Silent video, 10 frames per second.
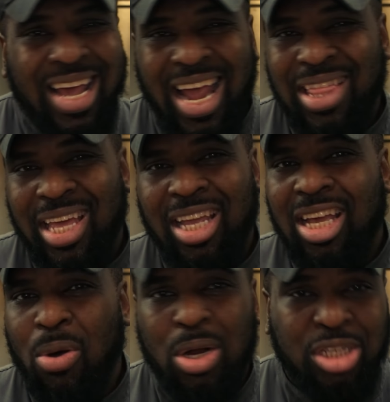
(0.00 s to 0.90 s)
And they can
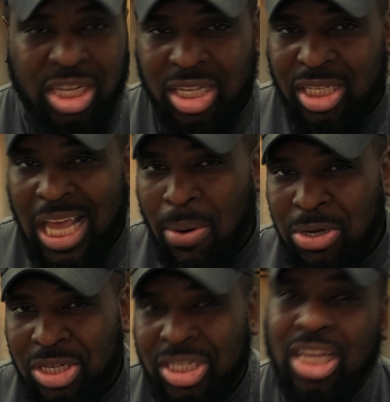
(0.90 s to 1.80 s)
go on chicken
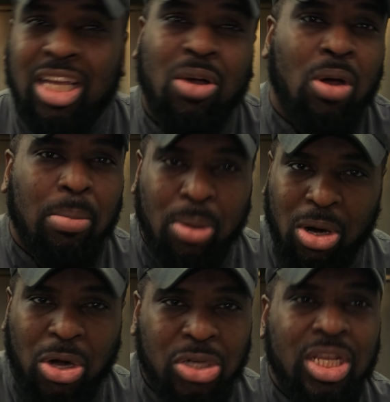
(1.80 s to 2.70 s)
sandwiches, they can go on
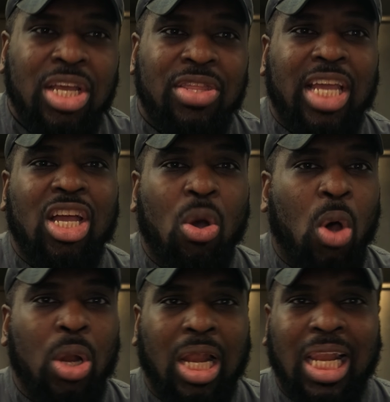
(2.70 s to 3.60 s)
burgers, they can go
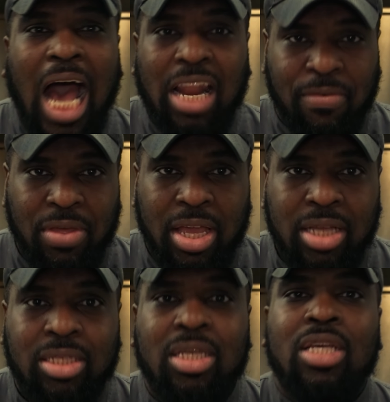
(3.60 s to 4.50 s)
on a lot of
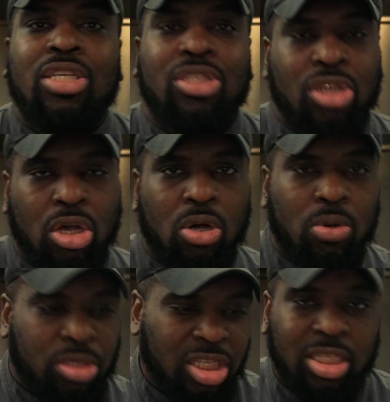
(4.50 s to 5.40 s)
things.
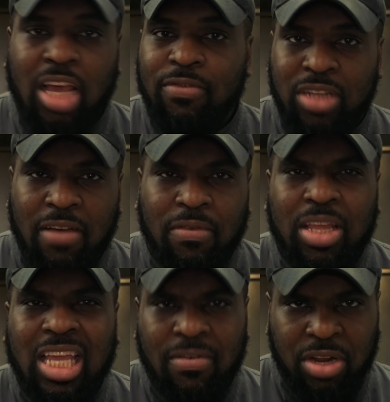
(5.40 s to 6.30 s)
So just
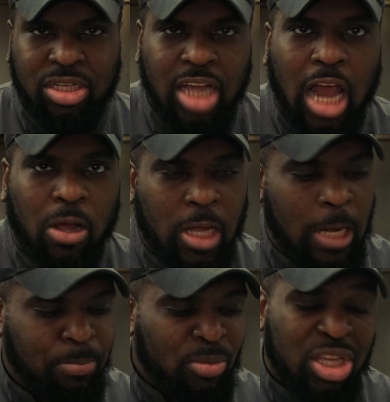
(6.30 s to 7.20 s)
definitely give it a shot,
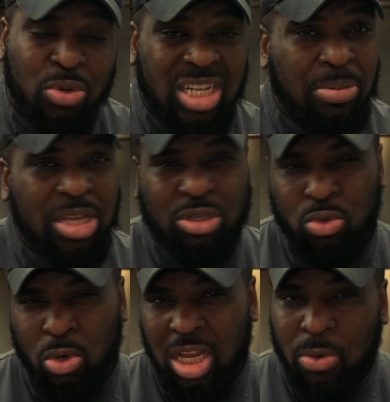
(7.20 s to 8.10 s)
okay? This recipe is
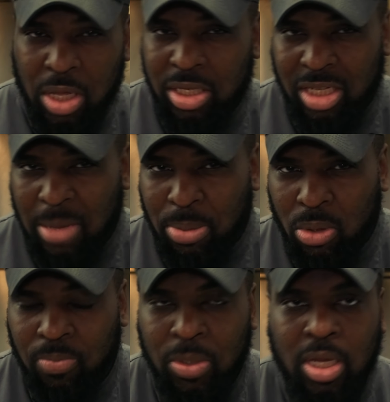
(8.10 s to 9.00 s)
really
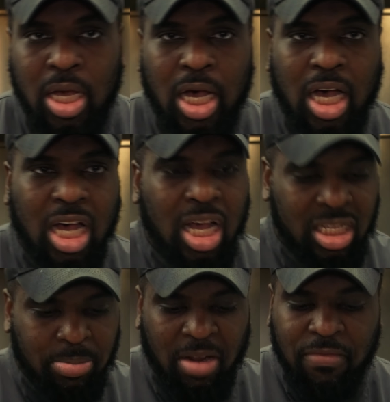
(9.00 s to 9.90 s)
simple.
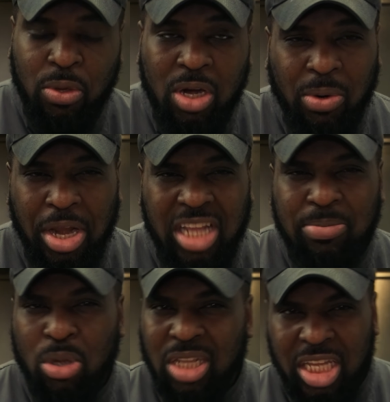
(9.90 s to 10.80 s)
It's but a few ingredients. Most of